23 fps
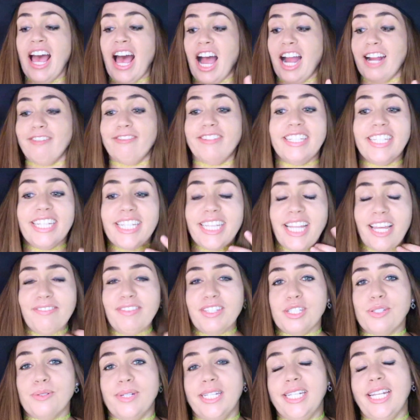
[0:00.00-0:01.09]
I really love
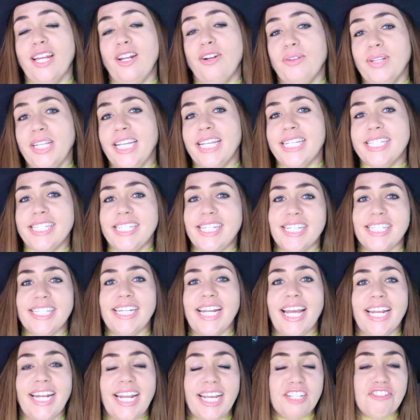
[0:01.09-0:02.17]
this one, not only because it doesn't
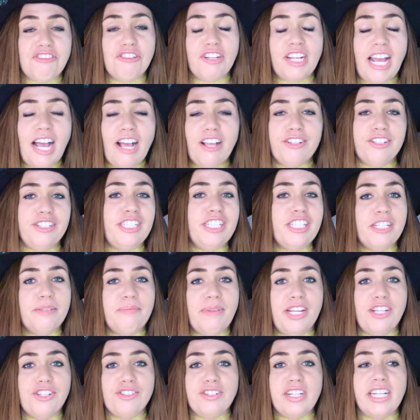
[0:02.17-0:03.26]
add extra calories to
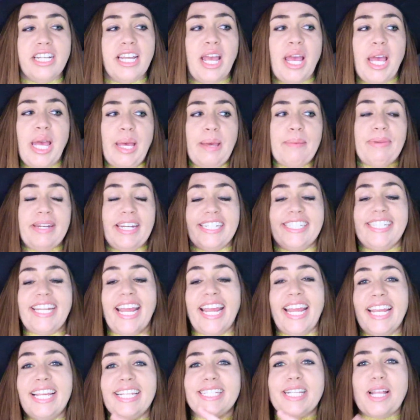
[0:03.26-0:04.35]
my drink, but it
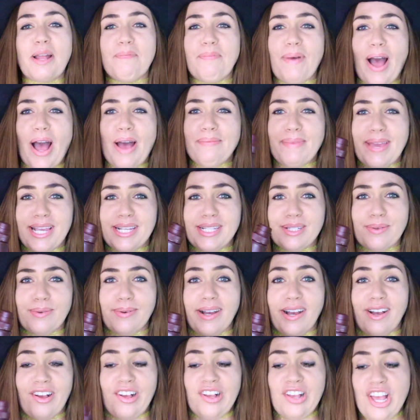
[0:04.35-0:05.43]
tastes a bomb as
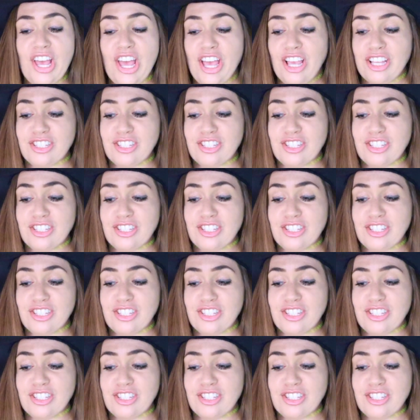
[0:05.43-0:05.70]
well.